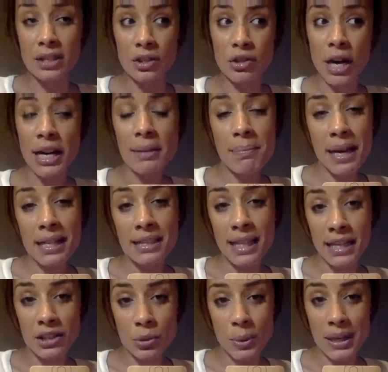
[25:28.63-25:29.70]
Try and
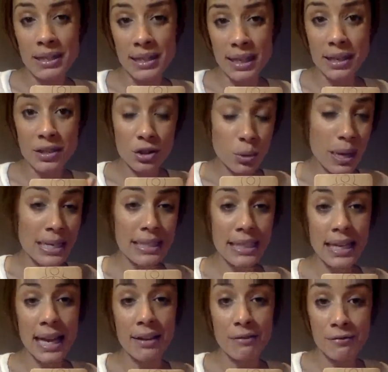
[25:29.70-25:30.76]
meditate twice a
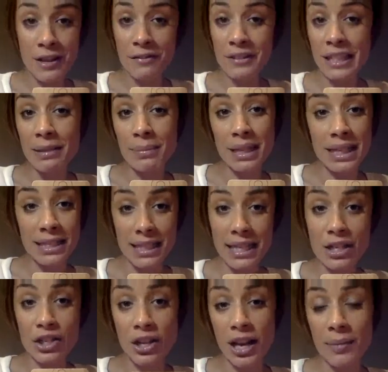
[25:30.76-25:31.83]
day, 15 minutes
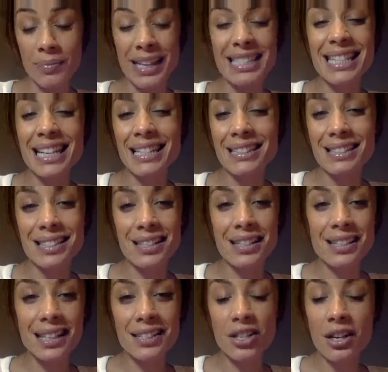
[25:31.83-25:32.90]
each time. That's it.
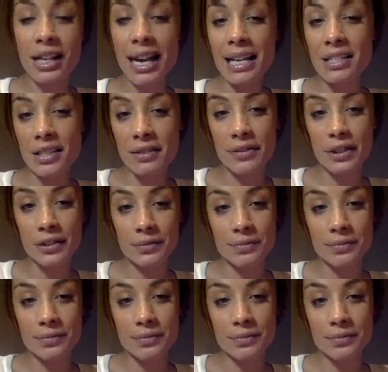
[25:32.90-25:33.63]
That's all I ask of you.